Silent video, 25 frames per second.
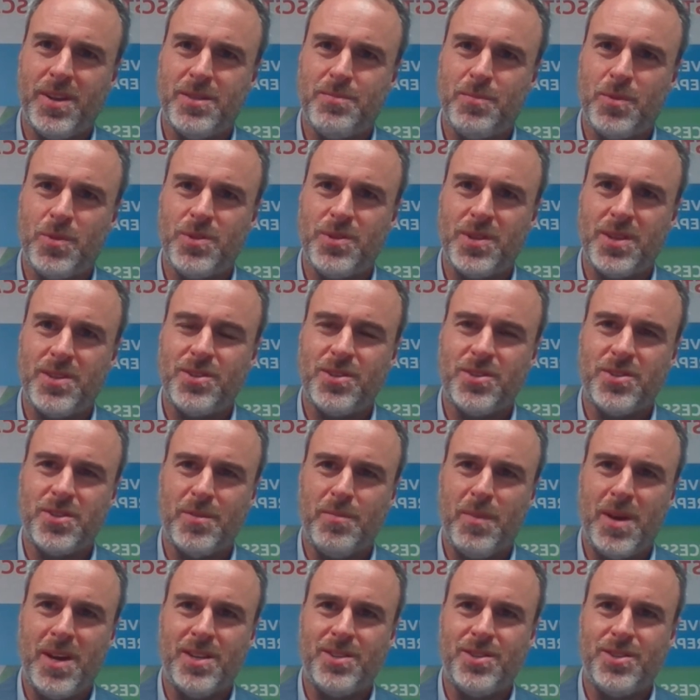I suppose that's just a
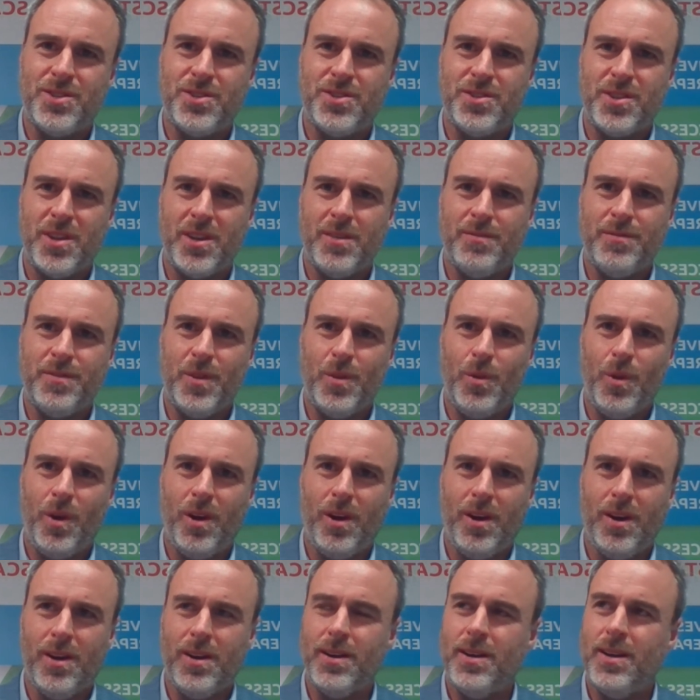message that if you
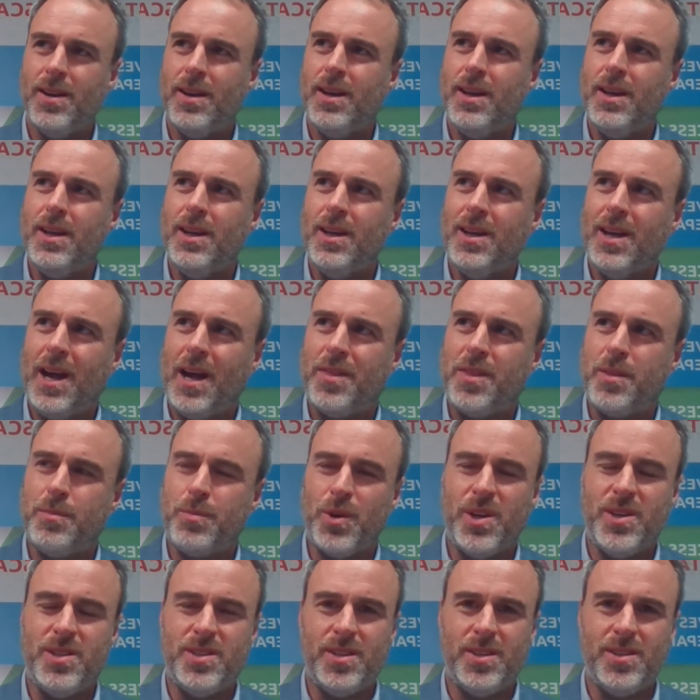are at the
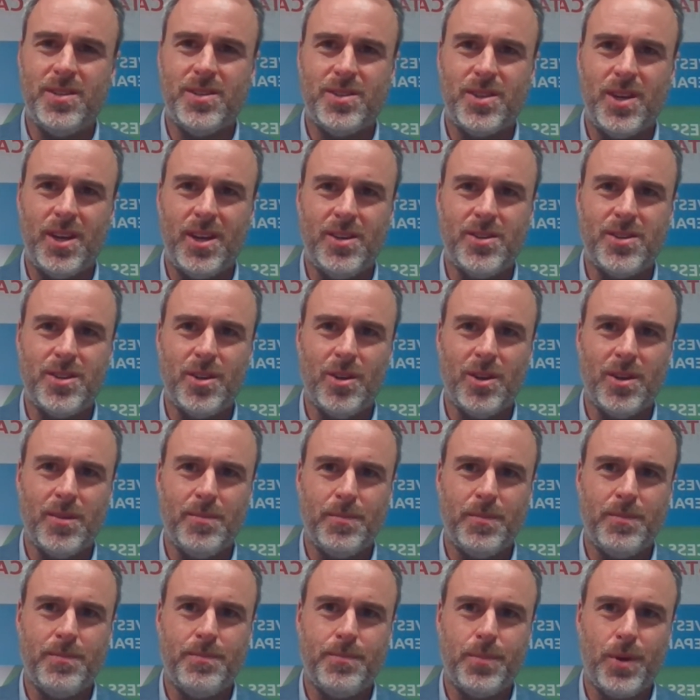pre-seed stage, look at
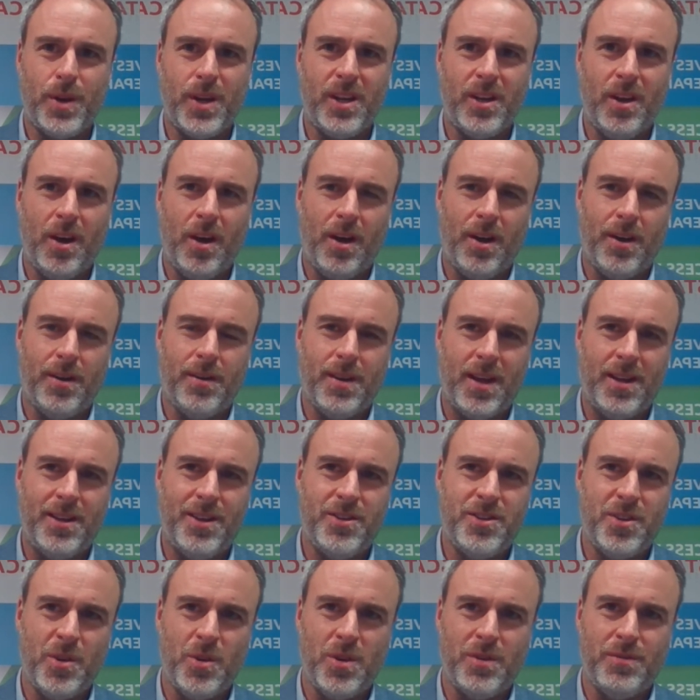bringing on, and
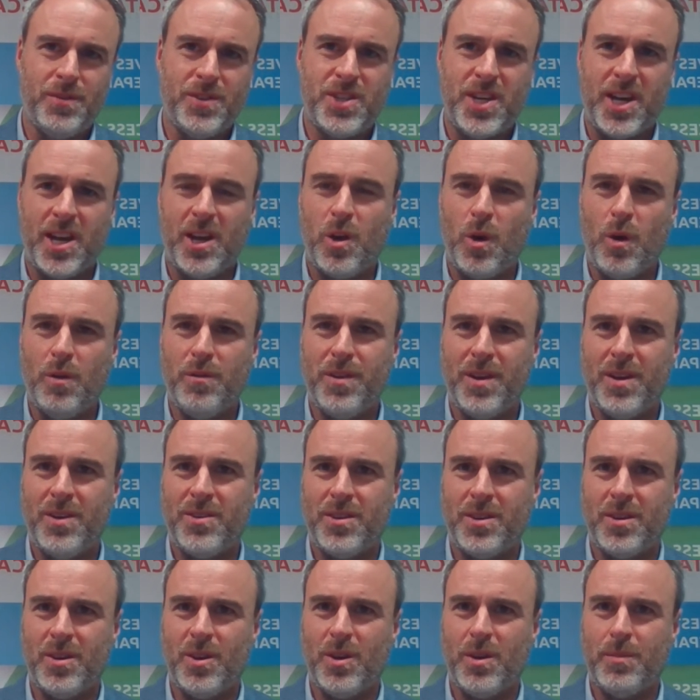you don't have a tech
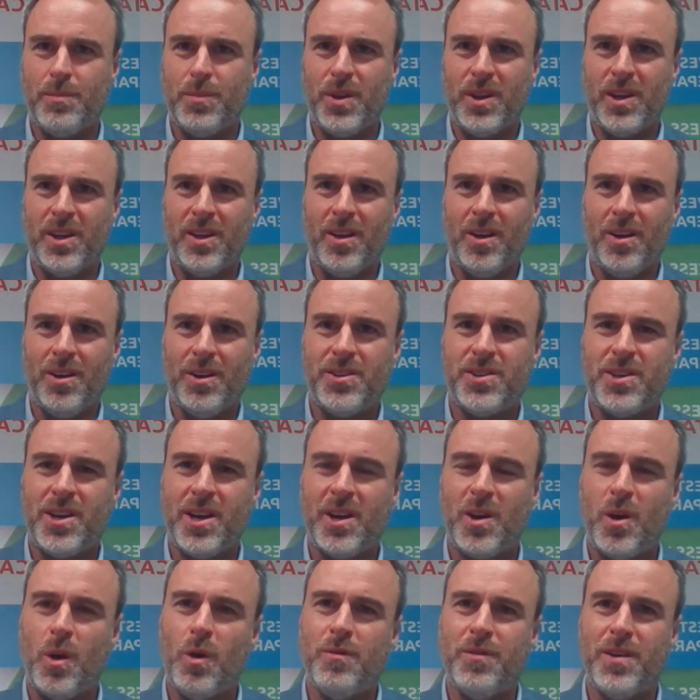co-founder, look at bringing on a
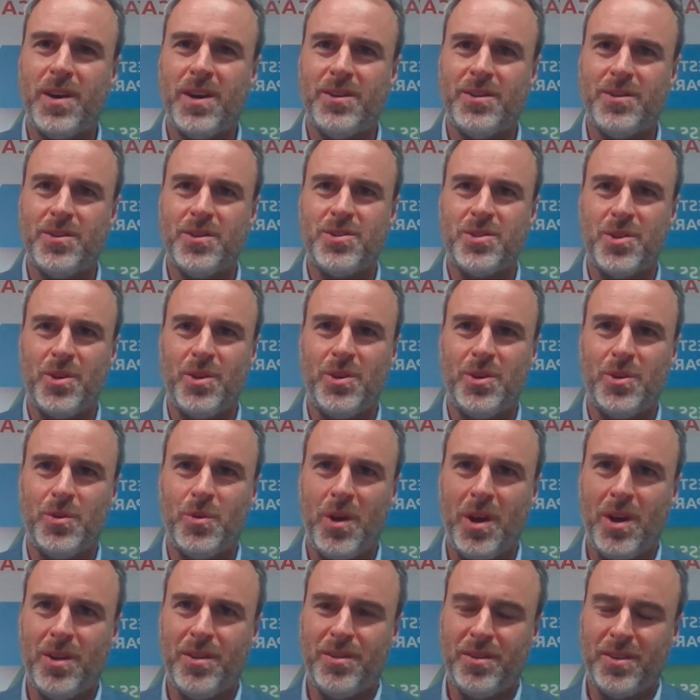tech co-founder sooner
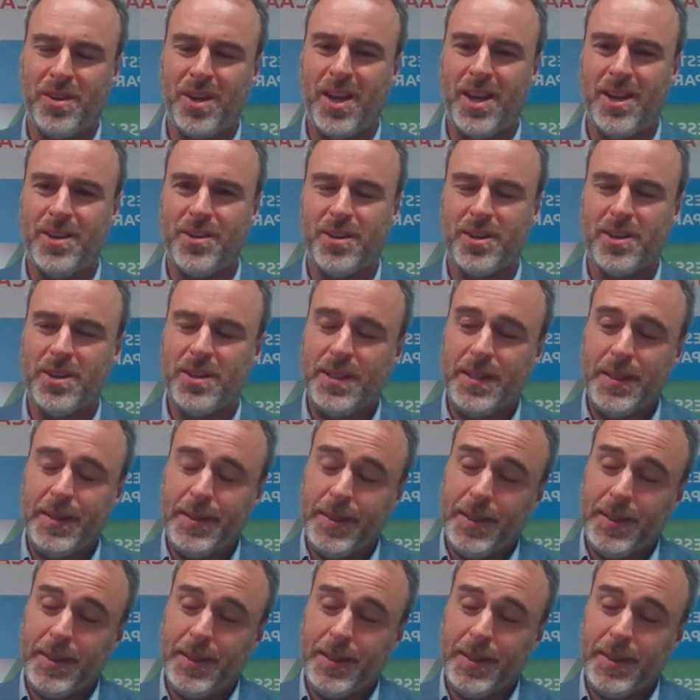rather than later.